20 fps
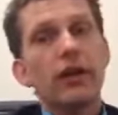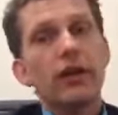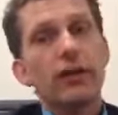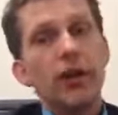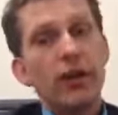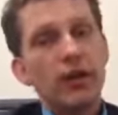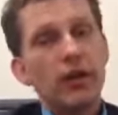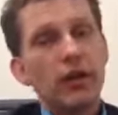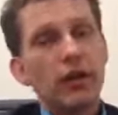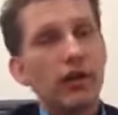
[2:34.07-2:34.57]

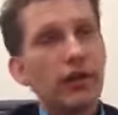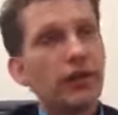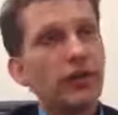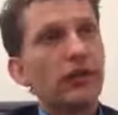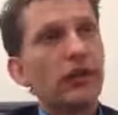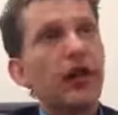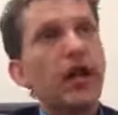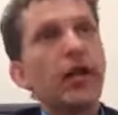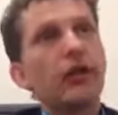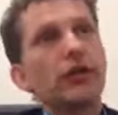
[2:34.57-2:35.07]
when you
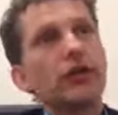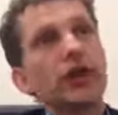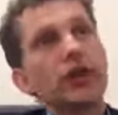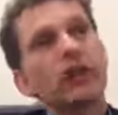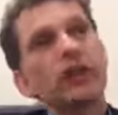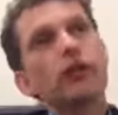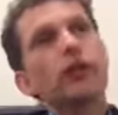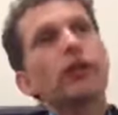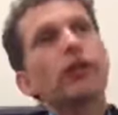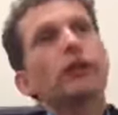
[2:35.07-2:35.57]
understand, you
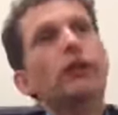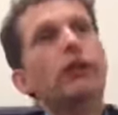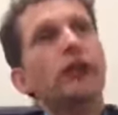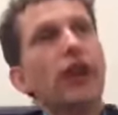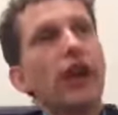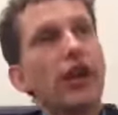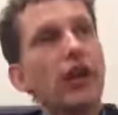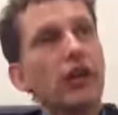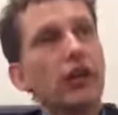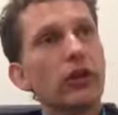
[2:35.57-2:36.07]
can go into a
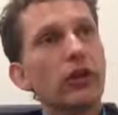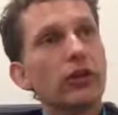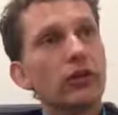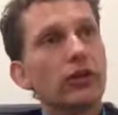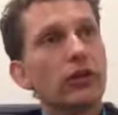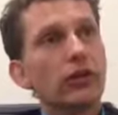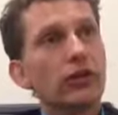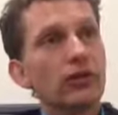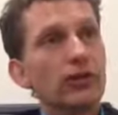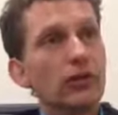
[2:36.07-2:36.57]
dialogue
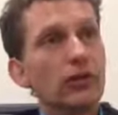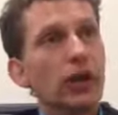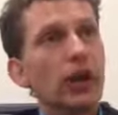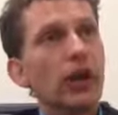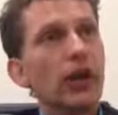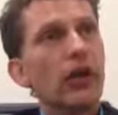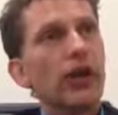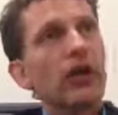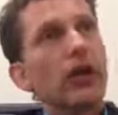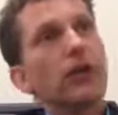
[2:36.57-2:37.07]
with the
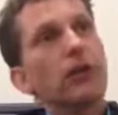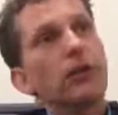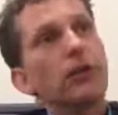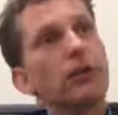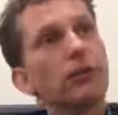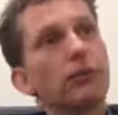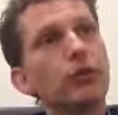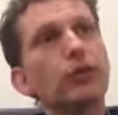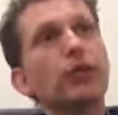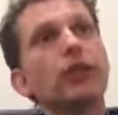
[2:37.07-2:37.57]
supplier and with the
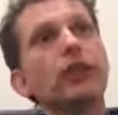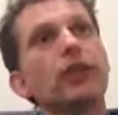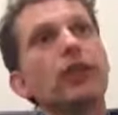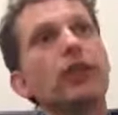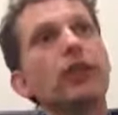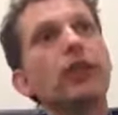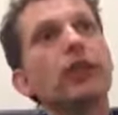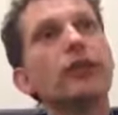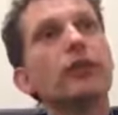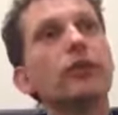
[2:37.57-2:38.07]

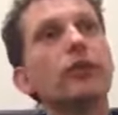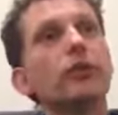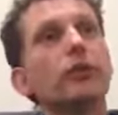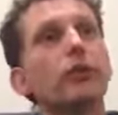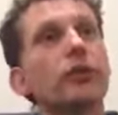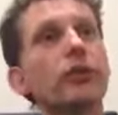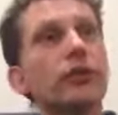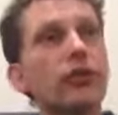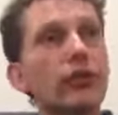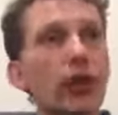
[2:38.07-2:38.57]
community to
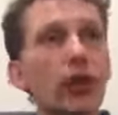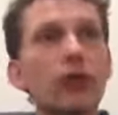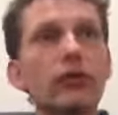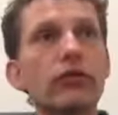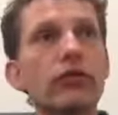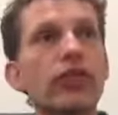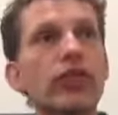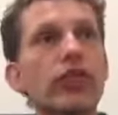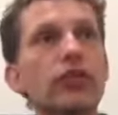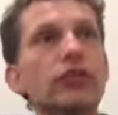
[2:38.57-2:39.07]
resolve
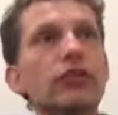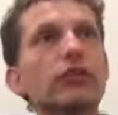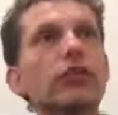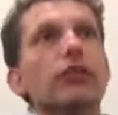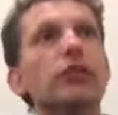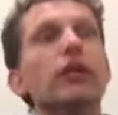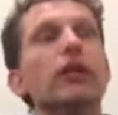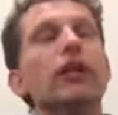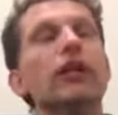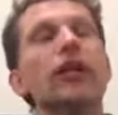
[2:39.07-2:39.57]
the issue.
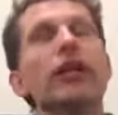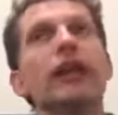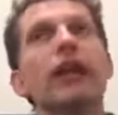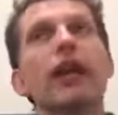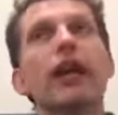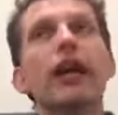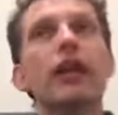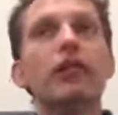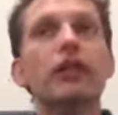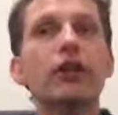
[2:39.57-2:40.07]

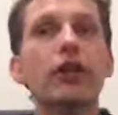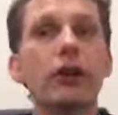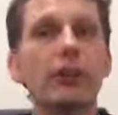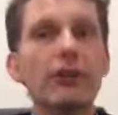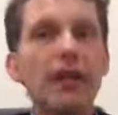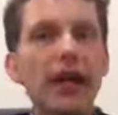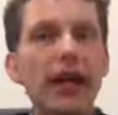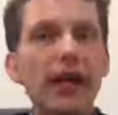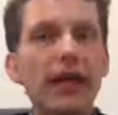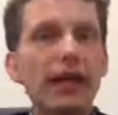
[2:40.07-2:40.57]
If you come
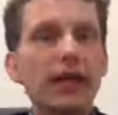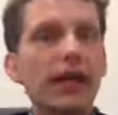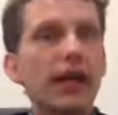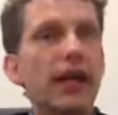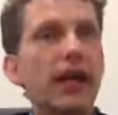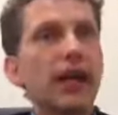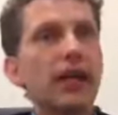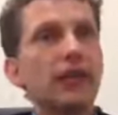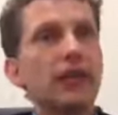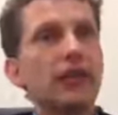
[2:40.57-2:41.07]
back
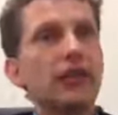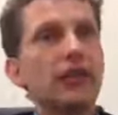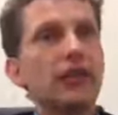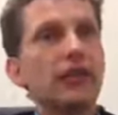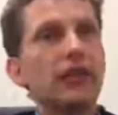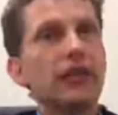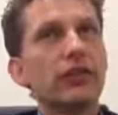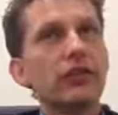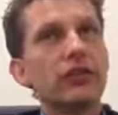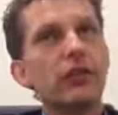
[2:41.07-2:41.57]
and the
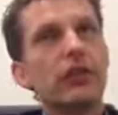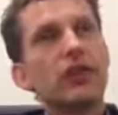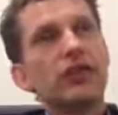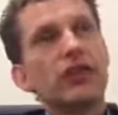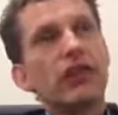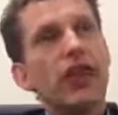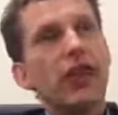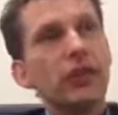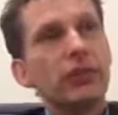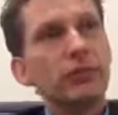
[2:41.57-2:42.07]

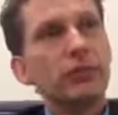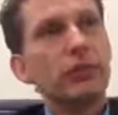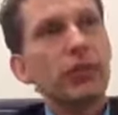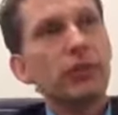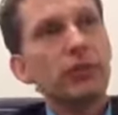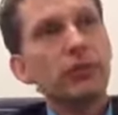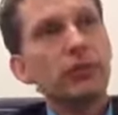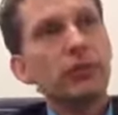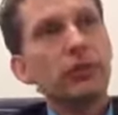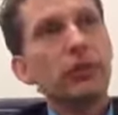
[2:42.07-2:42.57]
situation hasn't been
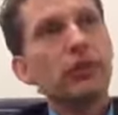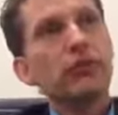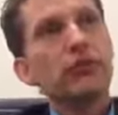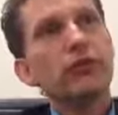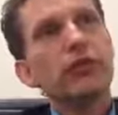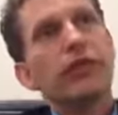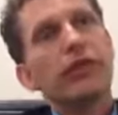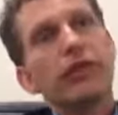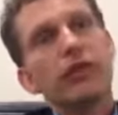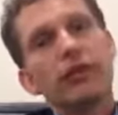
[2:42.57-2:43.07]

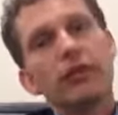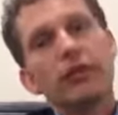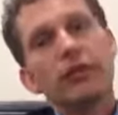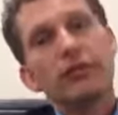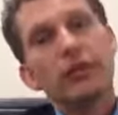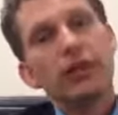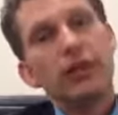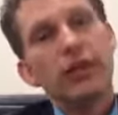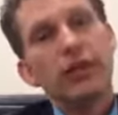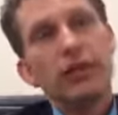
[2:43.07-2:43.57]
improved, you give them
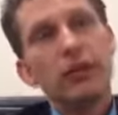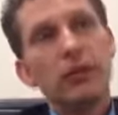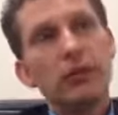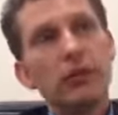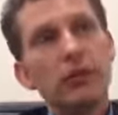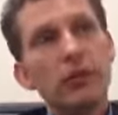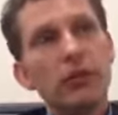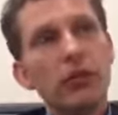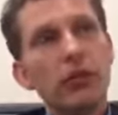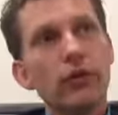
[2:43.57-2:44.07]
a little
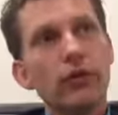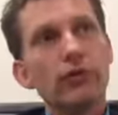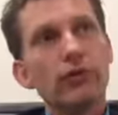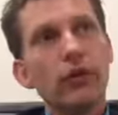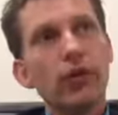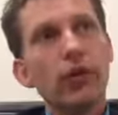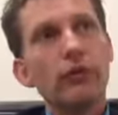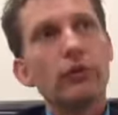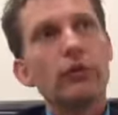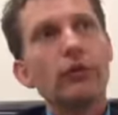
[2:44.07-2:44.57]
bit more of
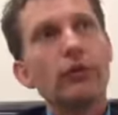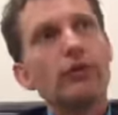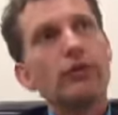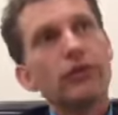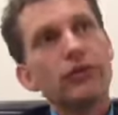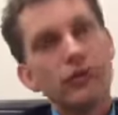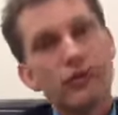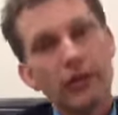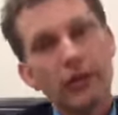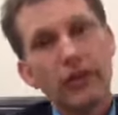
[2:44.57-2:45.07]
time to
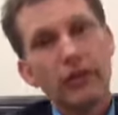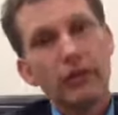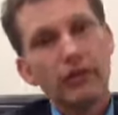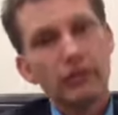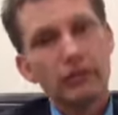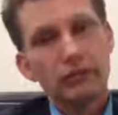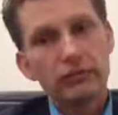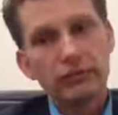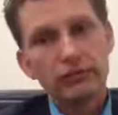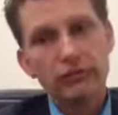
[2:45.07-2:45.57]
still
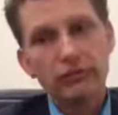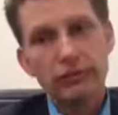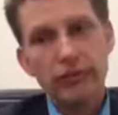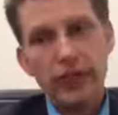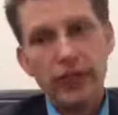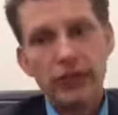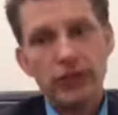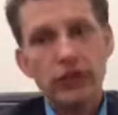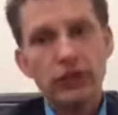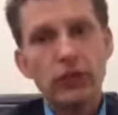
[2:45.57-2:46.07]

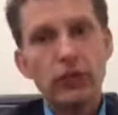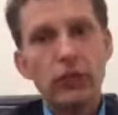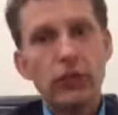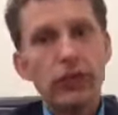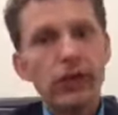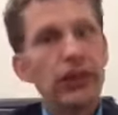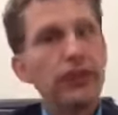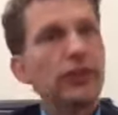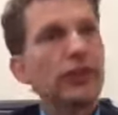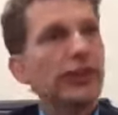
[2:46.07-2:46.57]
make sure
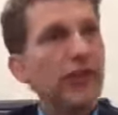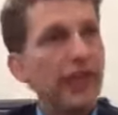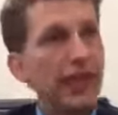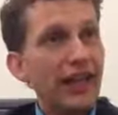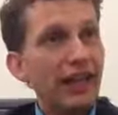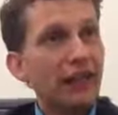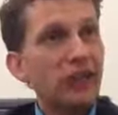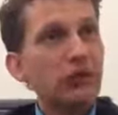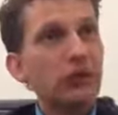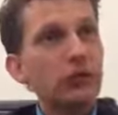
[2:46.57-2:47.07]
that it
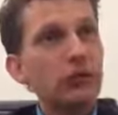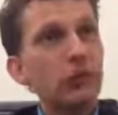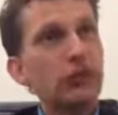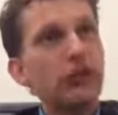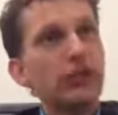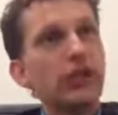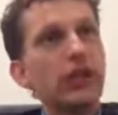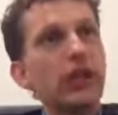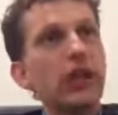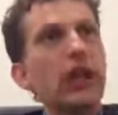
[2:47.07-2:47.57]
is
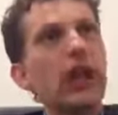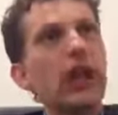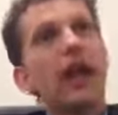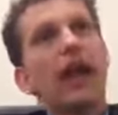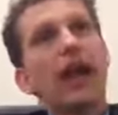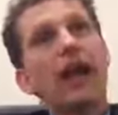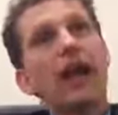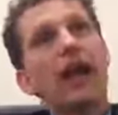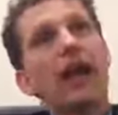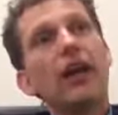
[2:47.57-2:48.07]
improved.
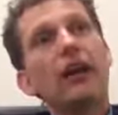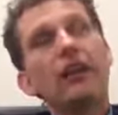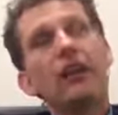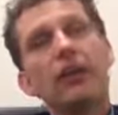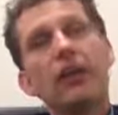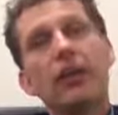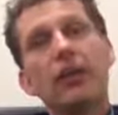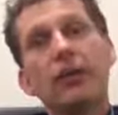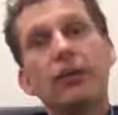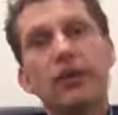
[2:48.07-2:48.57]
And
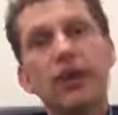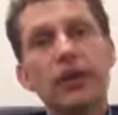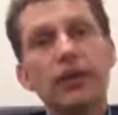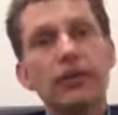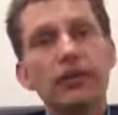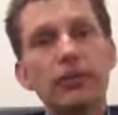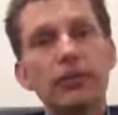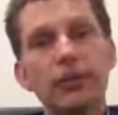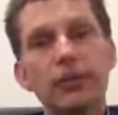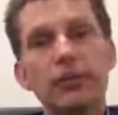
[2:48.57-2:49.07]
within
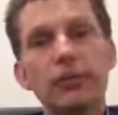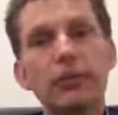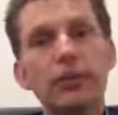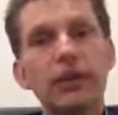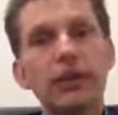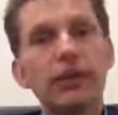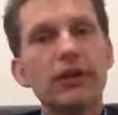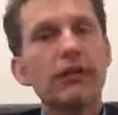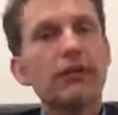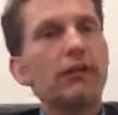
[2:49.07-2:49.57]
a certain
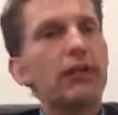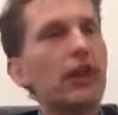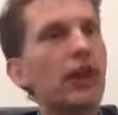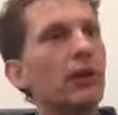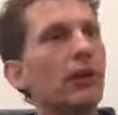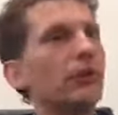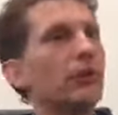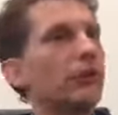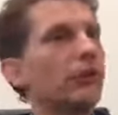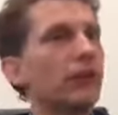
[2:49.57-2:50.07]
period of
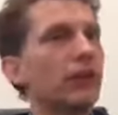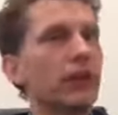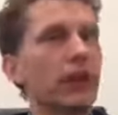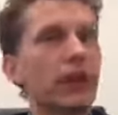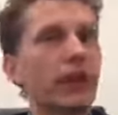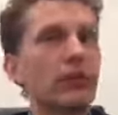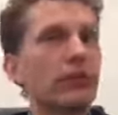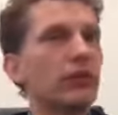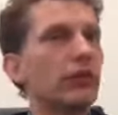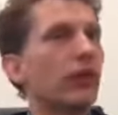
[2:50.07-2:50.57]
time, we say,
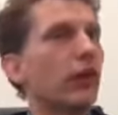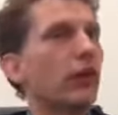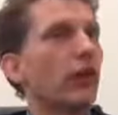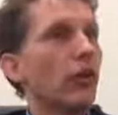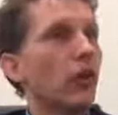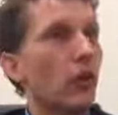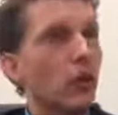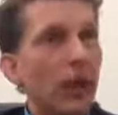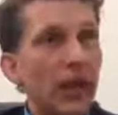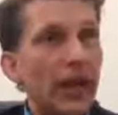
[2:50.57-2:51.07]
okay, if you're
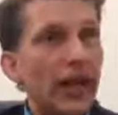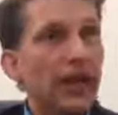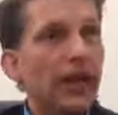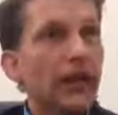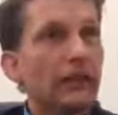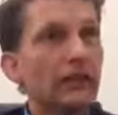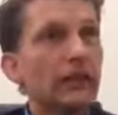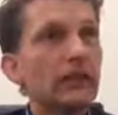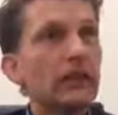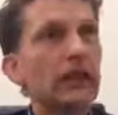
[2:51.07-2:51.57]
not
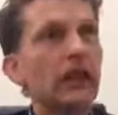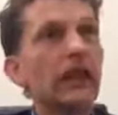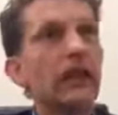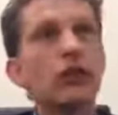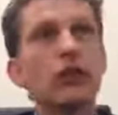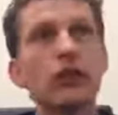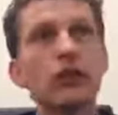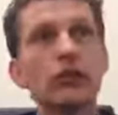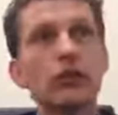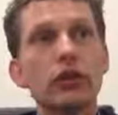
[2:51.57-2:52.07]
willing,
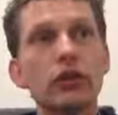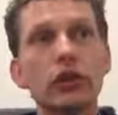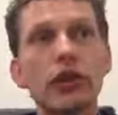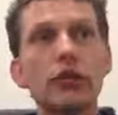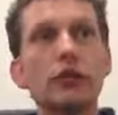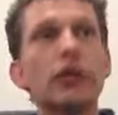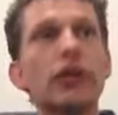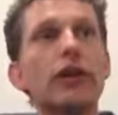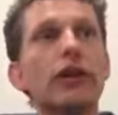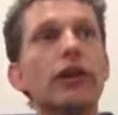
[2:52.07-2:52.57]
you're not
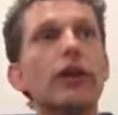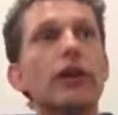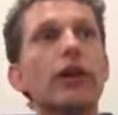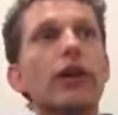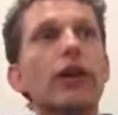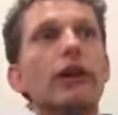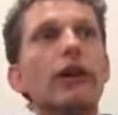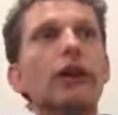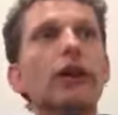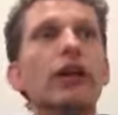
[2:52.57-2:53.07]
collaborating with
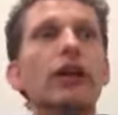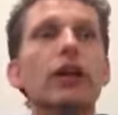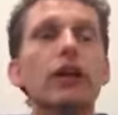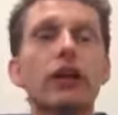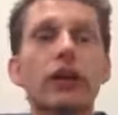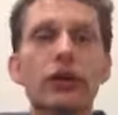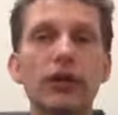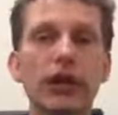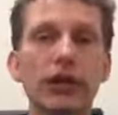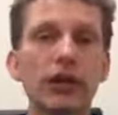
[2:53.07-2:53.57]
us,
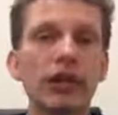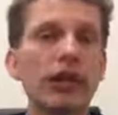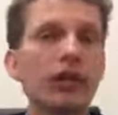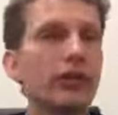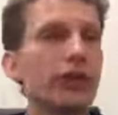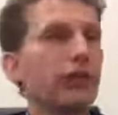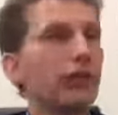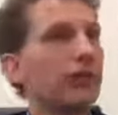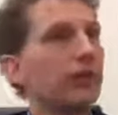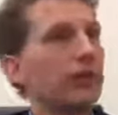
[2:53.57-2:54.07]
okay,
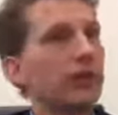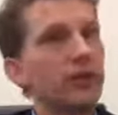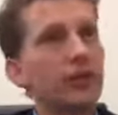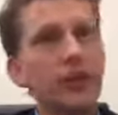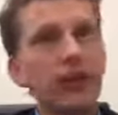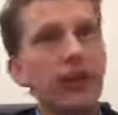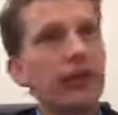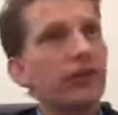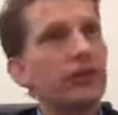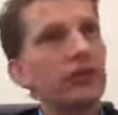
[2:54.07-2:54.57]

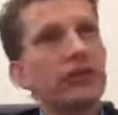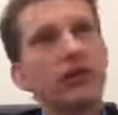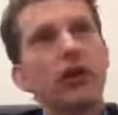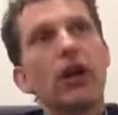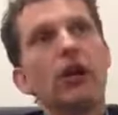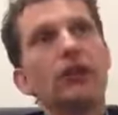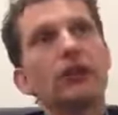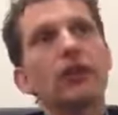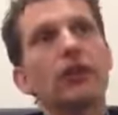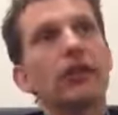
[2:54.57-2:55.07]
then for
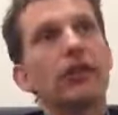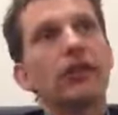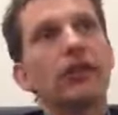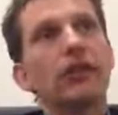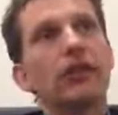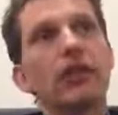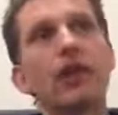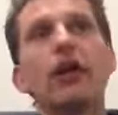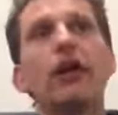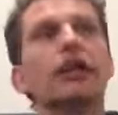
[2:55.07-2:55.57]
us
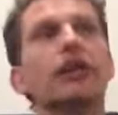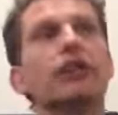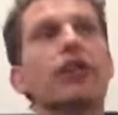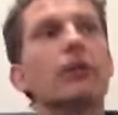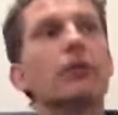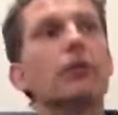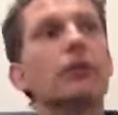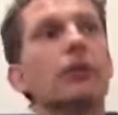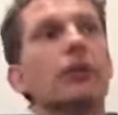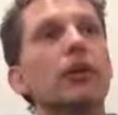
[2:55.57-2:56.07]
it's
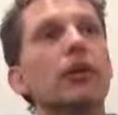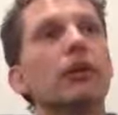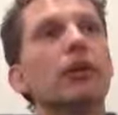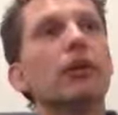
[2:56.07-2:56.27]
unacceptable.